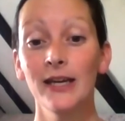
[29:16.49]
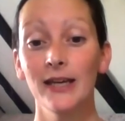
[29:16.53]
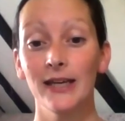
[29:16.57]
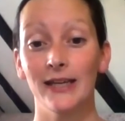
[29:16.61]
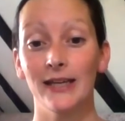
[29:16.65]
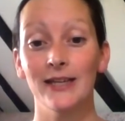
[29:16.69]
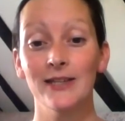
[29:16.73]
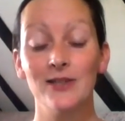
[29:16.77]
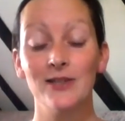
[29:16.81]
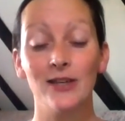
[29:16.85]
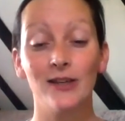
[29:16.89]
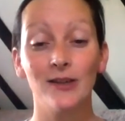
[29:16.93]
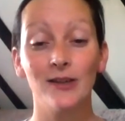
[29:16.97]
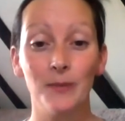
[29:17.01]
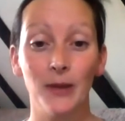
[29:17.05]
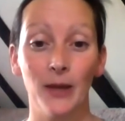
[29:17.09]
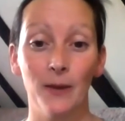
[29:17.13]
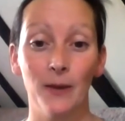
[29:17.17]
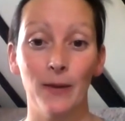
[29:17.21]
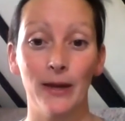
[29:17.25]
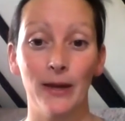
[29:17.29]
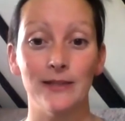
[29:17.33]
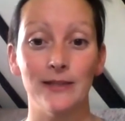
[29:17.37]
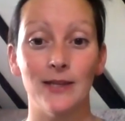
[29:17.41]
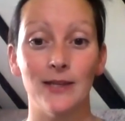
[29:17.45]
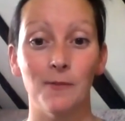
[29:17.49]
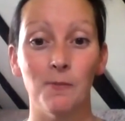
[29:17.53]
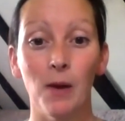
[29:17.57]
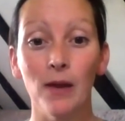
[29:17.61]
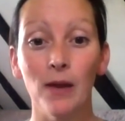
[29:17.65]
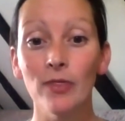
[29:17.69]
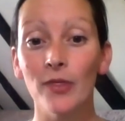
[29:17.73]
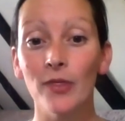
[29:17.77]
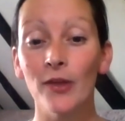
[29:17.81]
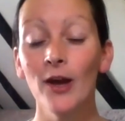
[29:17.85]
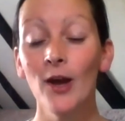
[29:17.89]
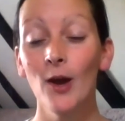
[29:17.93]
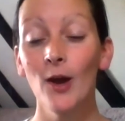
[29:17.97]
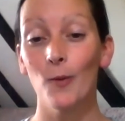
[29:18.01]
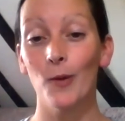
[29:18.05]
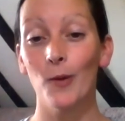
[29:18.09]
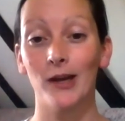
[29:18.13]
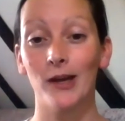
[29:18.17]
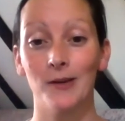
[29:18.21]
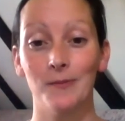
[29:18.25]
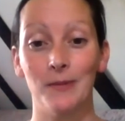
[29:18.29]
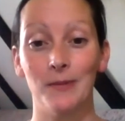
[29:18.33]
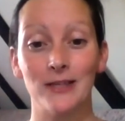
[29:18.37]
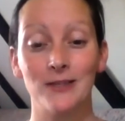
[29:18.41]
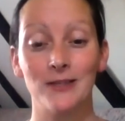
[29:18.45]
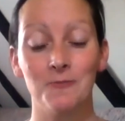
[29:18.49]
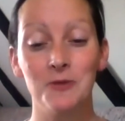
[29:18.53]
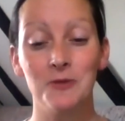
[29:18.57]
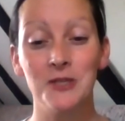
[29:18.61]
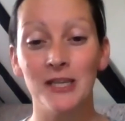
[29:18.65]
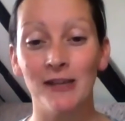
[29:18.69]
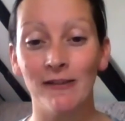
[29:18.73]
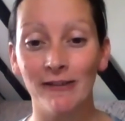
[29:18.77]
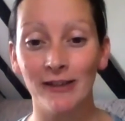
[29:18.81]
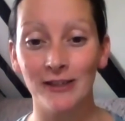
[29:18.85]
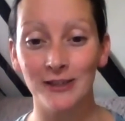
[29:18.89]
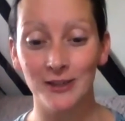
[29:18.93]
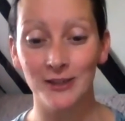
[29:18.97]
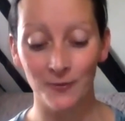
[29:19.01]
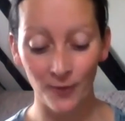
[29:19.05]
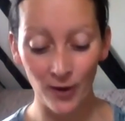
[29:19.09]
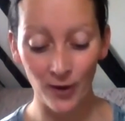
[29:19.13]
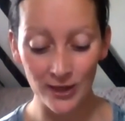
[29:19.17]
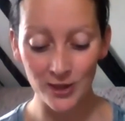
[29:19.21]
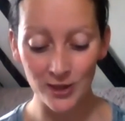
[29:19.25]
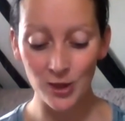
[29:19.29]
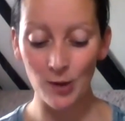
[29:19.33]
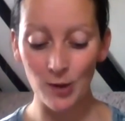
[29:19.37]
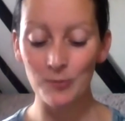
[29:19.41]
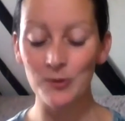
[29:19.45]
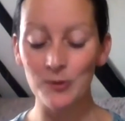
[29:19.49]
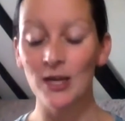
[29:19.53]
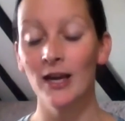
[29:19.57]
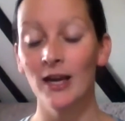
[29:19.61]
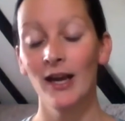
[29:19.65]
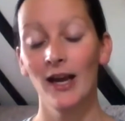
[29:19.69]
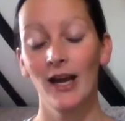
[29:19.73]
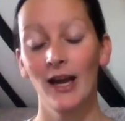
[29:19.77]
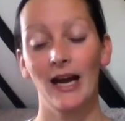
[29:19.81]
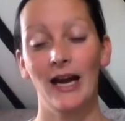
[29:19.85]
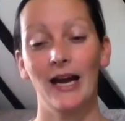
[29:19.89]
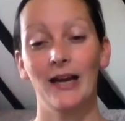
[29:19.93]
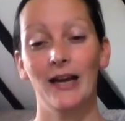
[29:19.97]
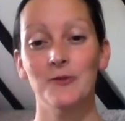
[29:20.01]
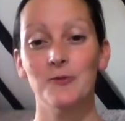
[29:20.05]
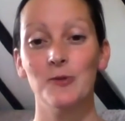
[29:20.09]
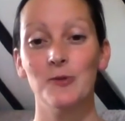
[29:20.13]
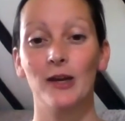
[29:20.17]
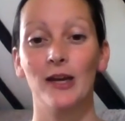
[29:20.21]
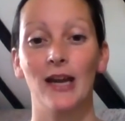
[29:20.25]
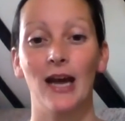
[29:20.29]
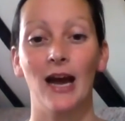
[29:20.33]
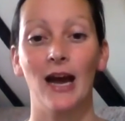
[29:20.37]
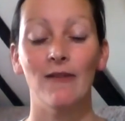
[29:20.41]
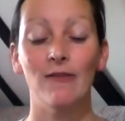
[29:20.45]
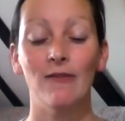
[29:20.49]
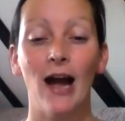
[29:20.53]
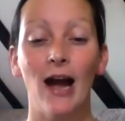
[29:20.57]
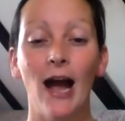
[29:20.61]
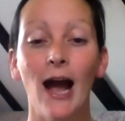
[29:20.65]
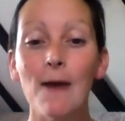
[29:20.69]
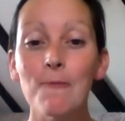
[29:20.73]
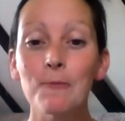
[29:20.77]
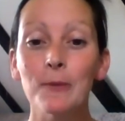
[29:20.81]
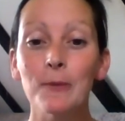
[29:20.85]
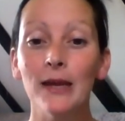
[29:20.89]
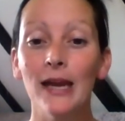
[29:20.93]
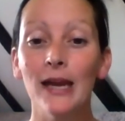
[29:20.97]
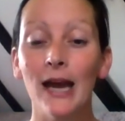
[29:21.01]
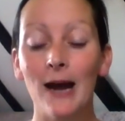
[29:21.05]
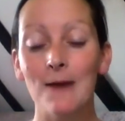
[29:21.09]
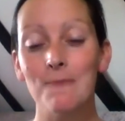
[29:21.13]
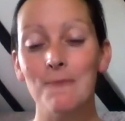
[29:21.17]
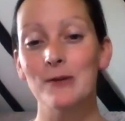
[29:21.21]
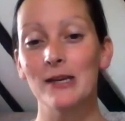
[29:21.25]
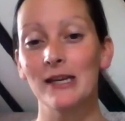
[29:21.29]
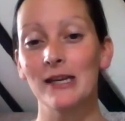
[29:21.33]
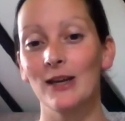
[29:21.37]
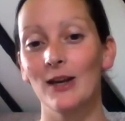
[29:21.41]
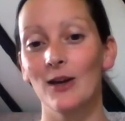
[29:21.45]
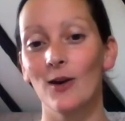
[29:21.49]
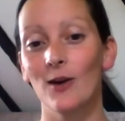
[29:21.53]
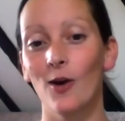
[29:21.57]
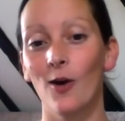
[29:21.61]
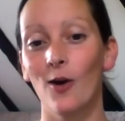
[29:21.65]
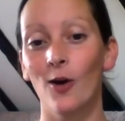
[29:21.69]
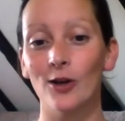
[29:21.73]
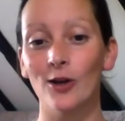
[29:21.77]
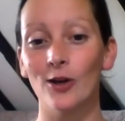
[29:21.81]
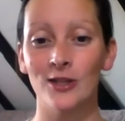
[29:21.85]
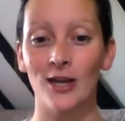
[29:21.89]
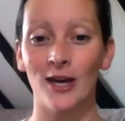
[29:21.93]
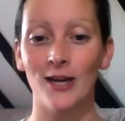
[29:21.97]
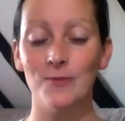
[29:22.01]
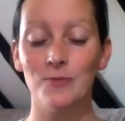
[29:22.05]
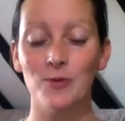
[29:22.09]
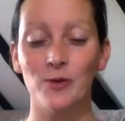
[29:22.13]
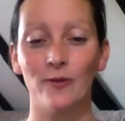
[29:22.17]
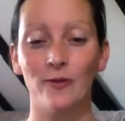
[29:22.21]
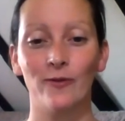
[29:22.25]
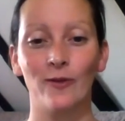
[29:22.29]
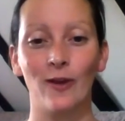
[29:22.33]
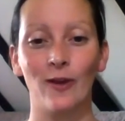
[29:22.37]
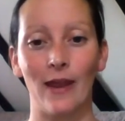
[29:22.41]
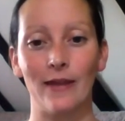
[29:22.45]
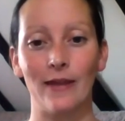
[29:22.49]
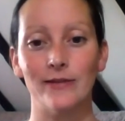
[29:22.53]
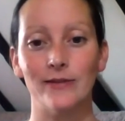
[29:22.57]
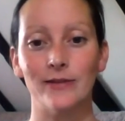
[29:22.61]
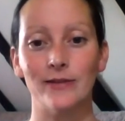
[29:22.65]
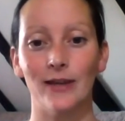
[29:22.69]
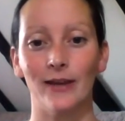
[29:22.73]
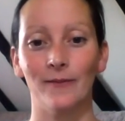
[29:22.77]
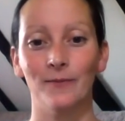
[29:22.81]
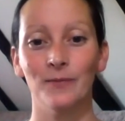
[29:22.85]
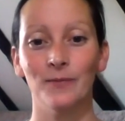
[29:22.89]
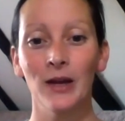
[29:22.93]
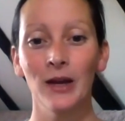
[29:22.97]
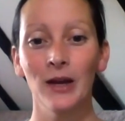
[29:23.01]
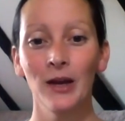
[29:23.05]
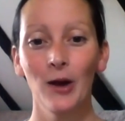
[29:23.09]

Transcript: It is going to be an amazing month. We're going to make some serious friendships and we're going to have a happy, happy October of cleansing.